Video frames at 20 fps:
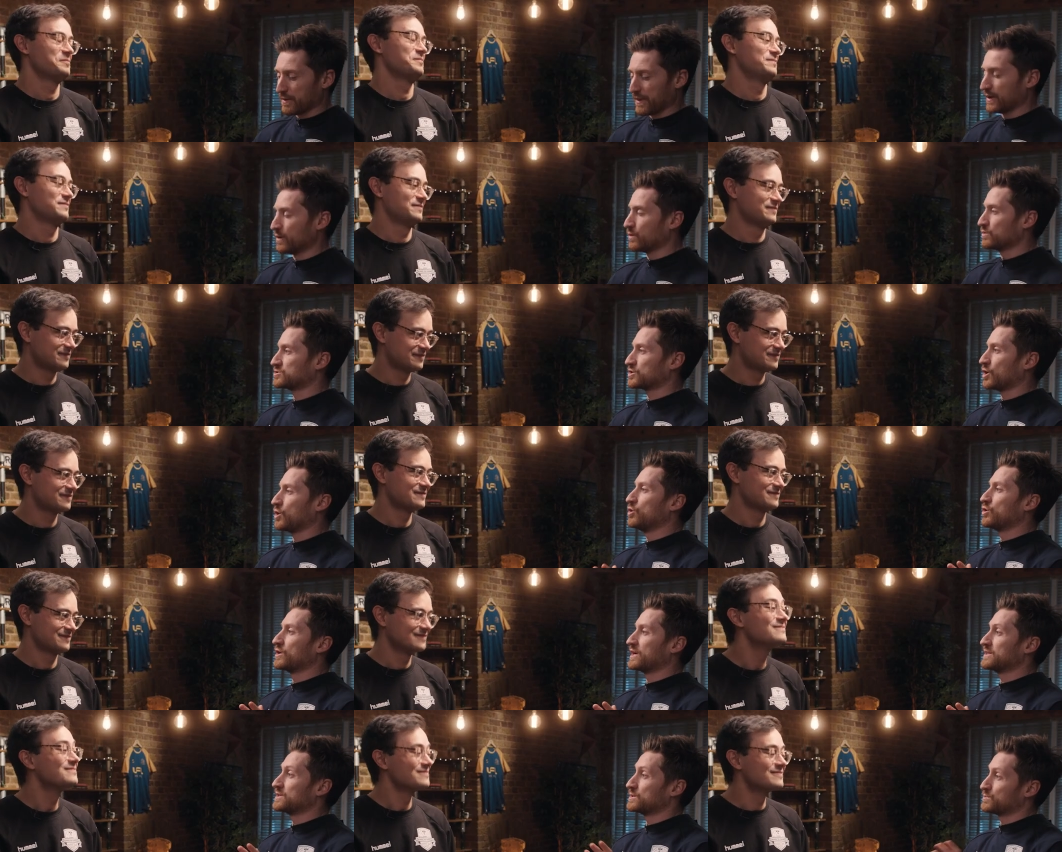Speaker 1: but then also
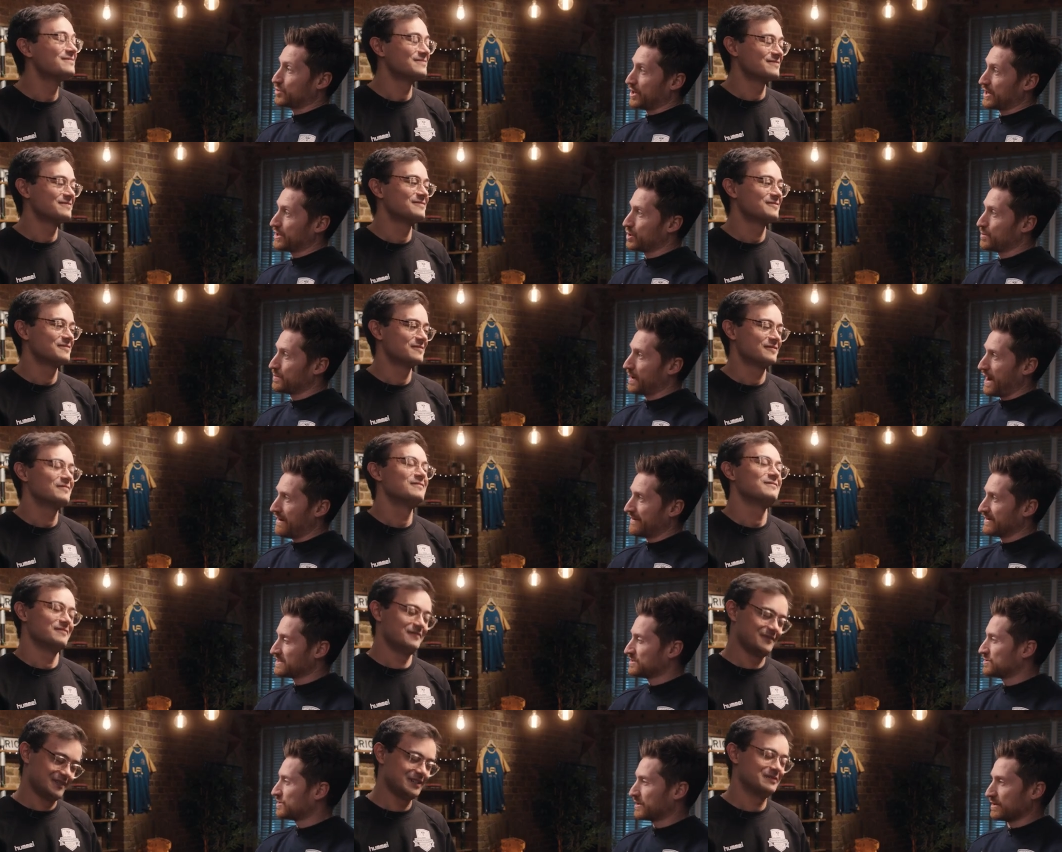looking to break new
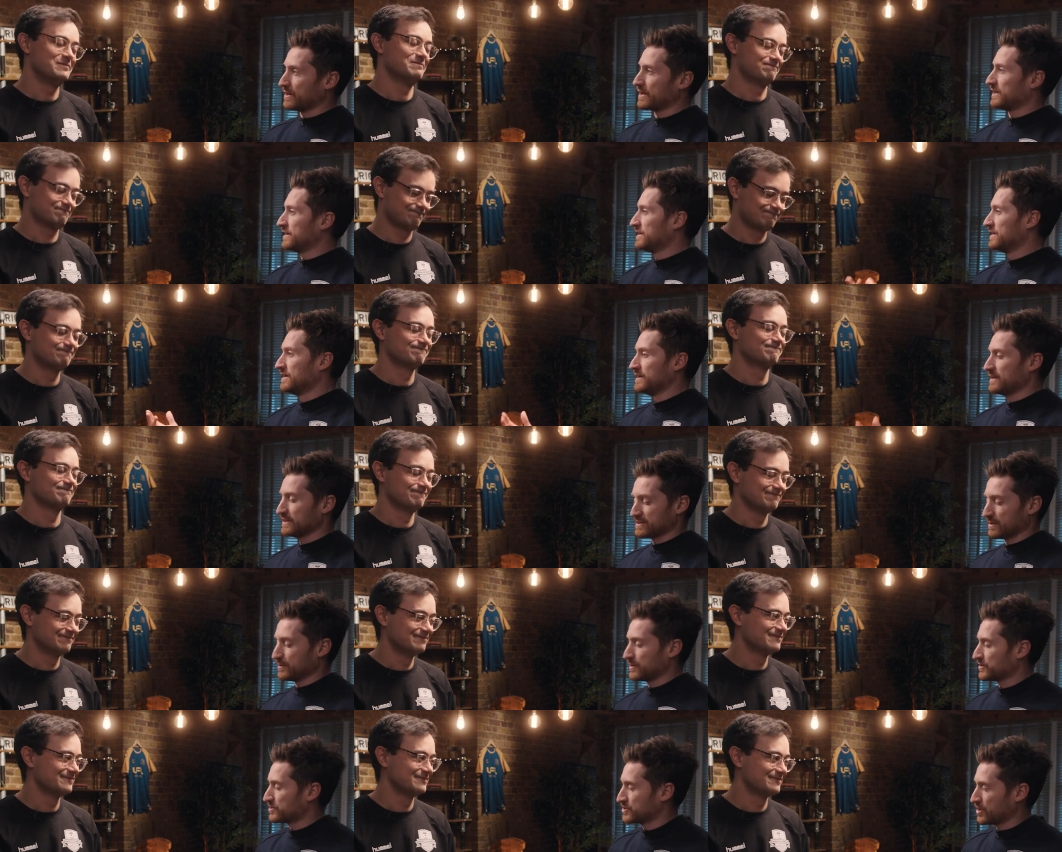barriers. Look at the some
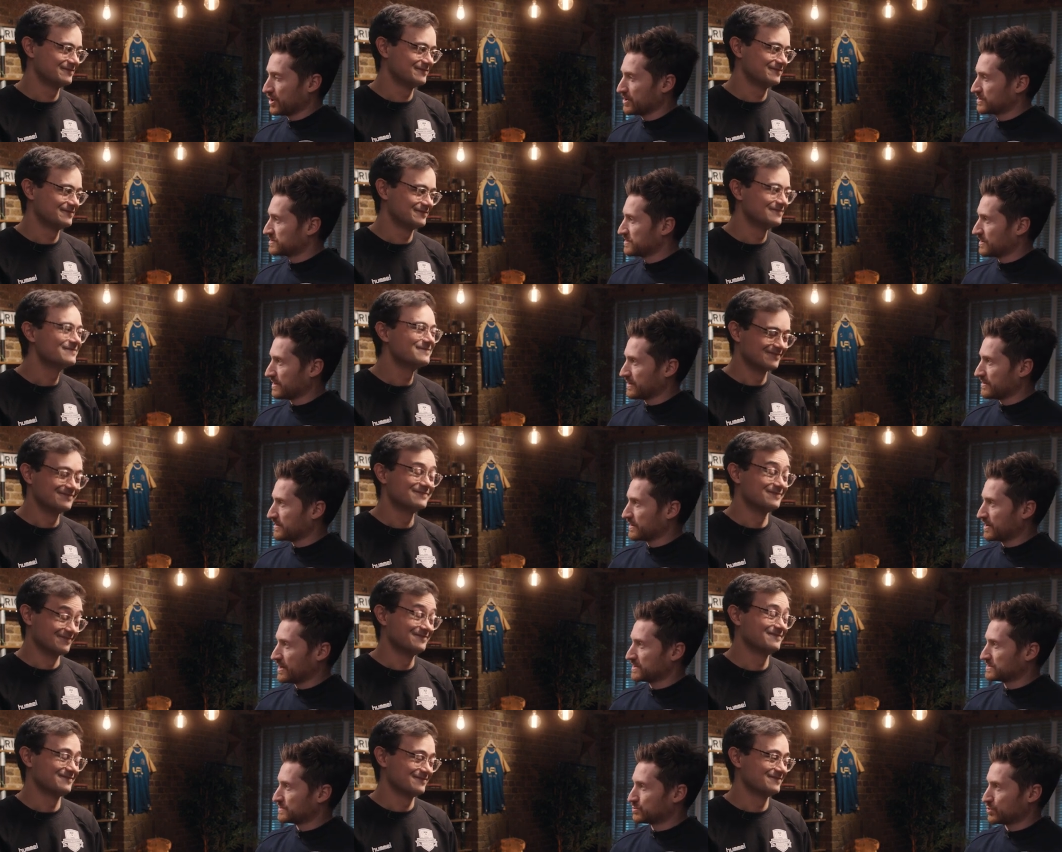of the shirts that the
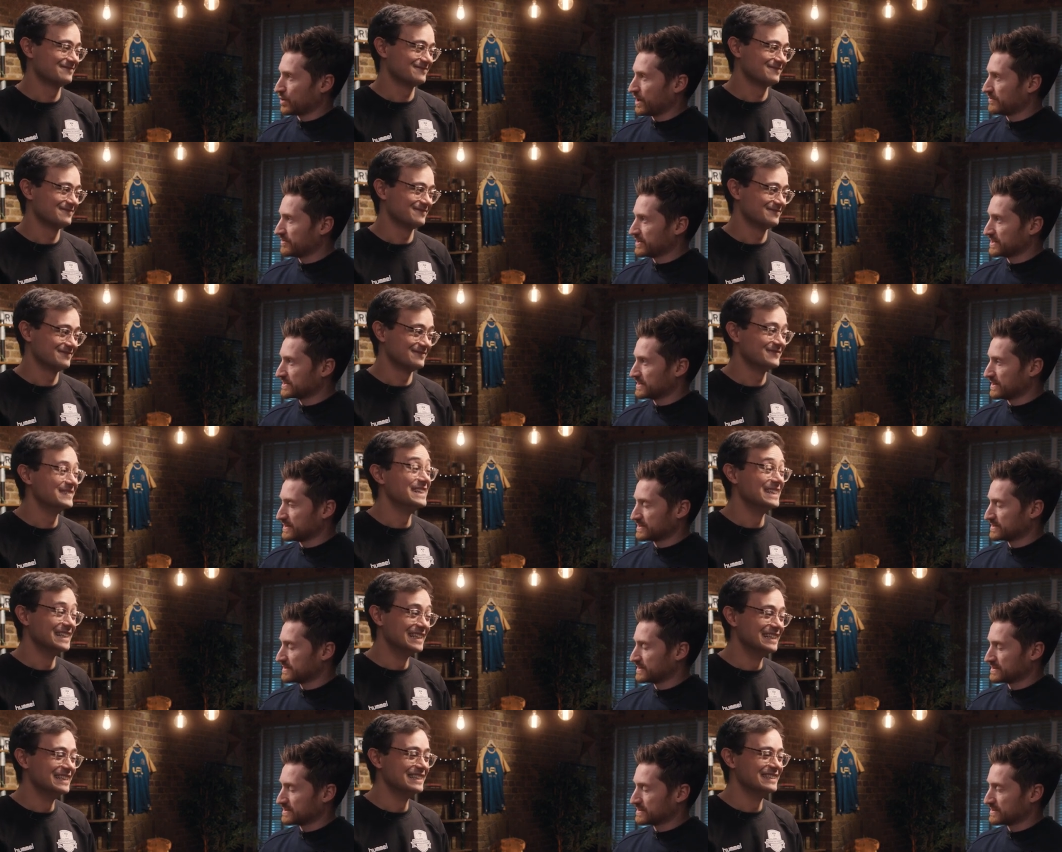guys have brought out recently. It's,
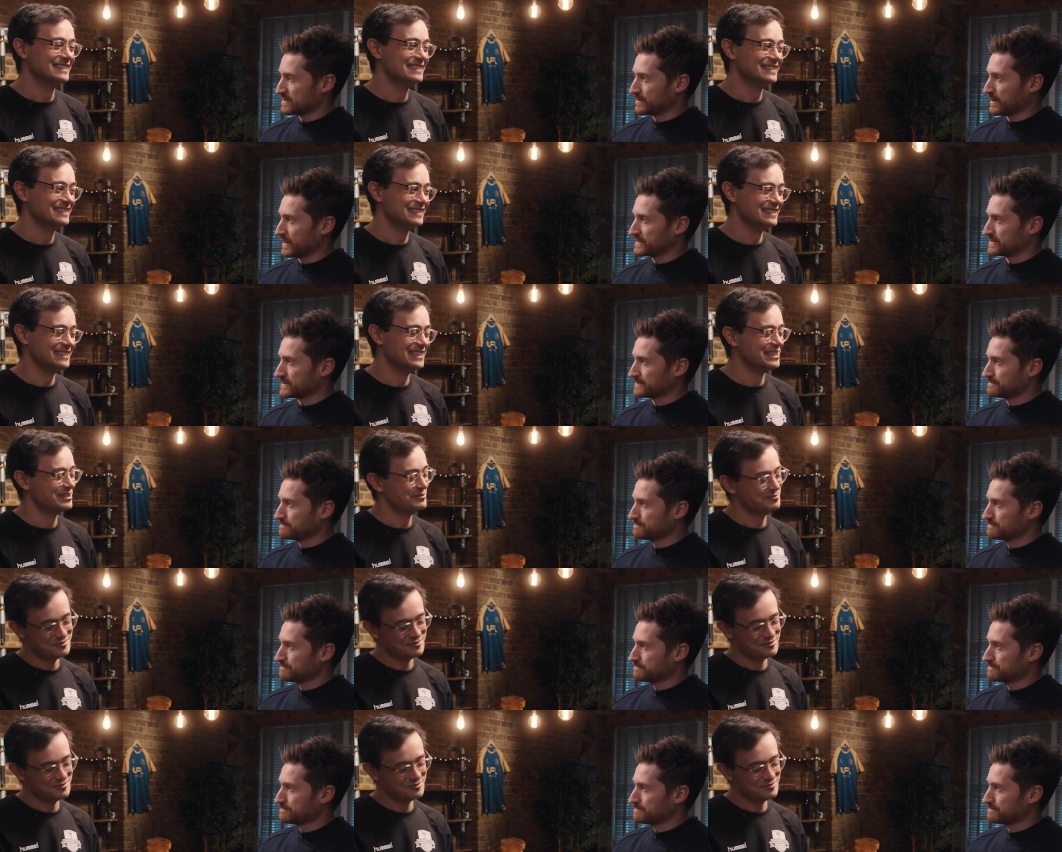yeah, it's, yeah. it's amazing. Yeah,